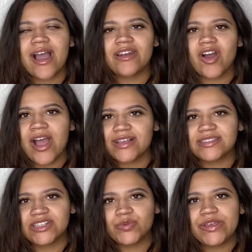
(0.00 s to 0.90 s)
not at
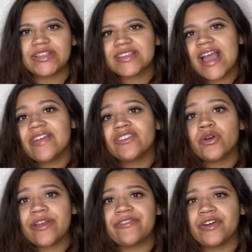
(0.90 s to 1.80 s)
6 weeks yet, even
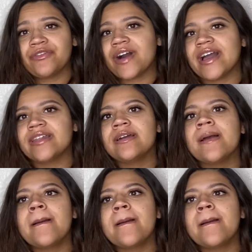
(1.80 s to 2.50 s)
though I feel fine.